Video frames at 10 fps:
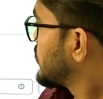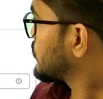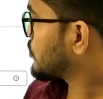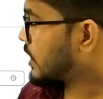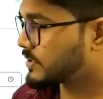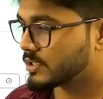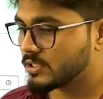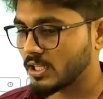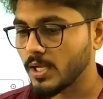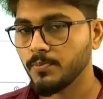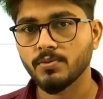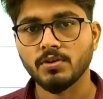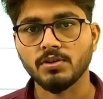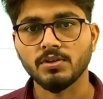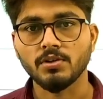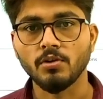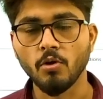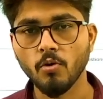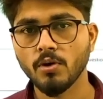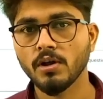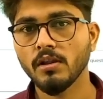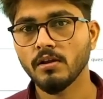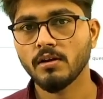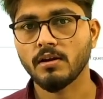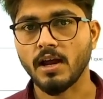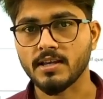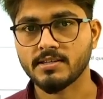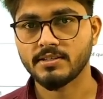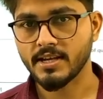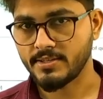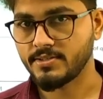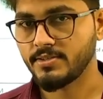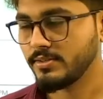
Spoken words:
So I just type local class test.